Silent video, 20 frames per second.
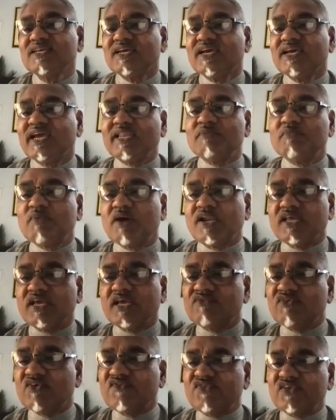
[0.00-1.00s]
Anybody
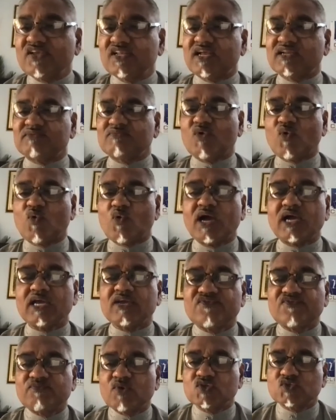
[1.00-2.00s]
ever feel that my
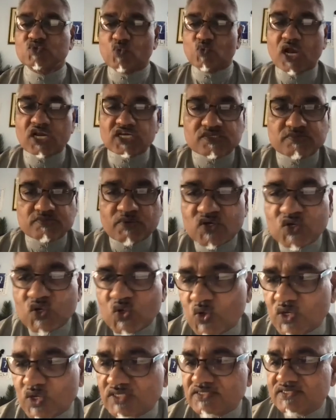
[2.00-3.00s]
wife must wash my
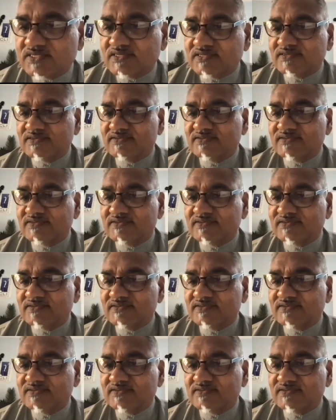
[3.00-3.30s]
clothes?